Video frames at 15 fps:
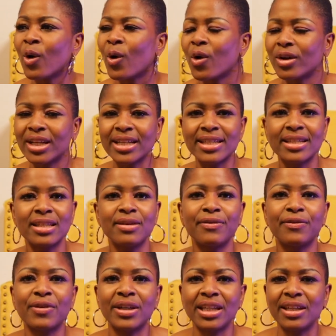honesty,
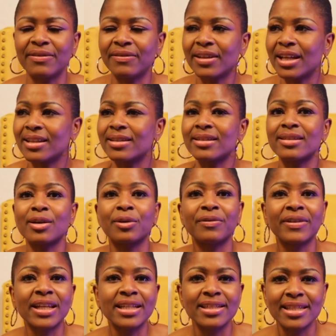forgiveness,
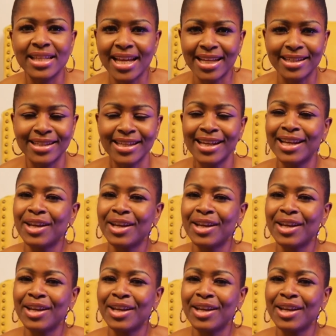selflessness,